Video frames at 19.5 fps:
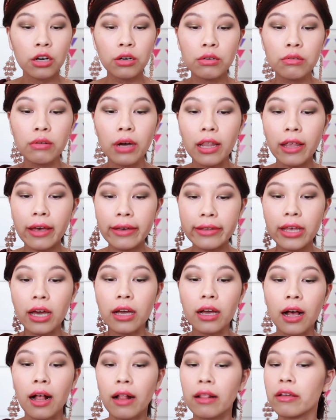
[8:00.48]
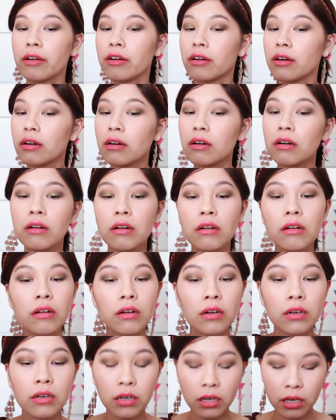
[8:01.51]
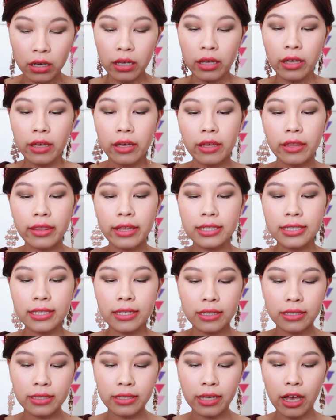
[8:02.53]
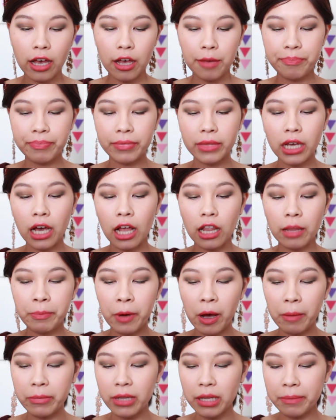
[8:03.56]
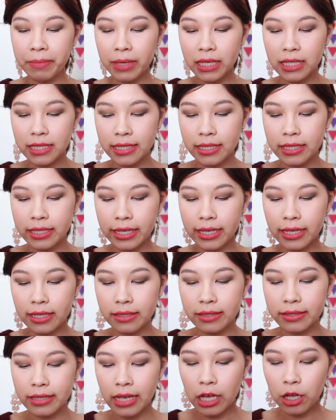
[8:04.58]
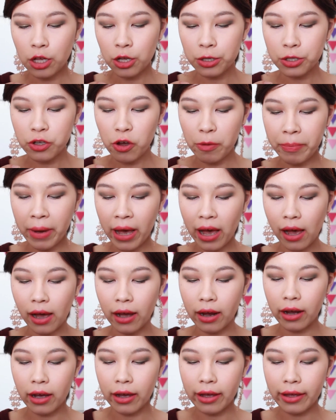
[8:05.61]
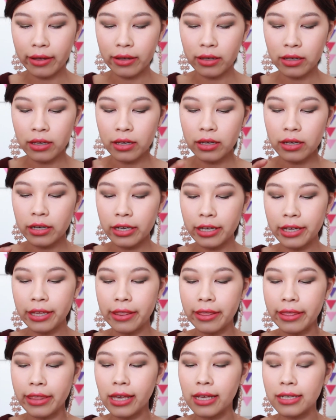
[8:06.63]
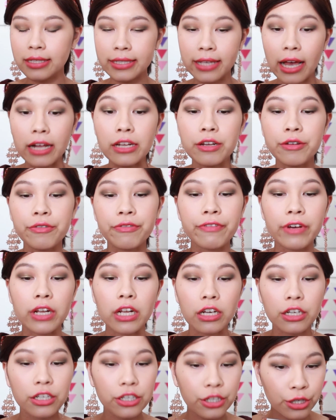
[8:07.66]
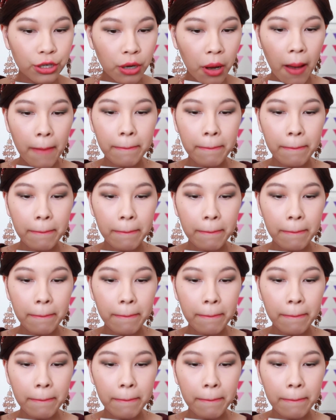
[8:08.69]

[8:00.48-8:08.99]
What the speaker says: Oh, I like that color. This is Colourpop Lippie Stix Topanga in the satin finish.